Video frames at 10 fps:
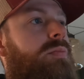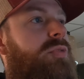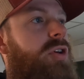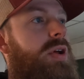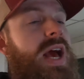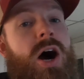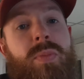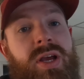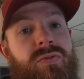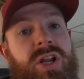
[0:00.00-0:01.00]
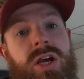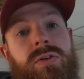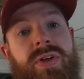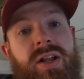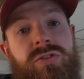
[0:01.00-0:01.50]
So yeah, I'll make a video
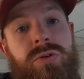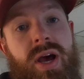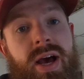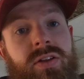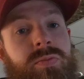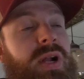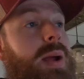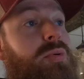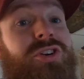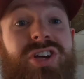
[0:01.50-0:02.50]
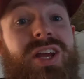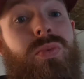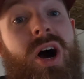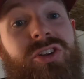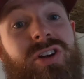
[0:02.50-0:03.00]
of that too, guys. But I appreciate you
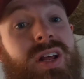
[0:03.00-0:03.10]
watching.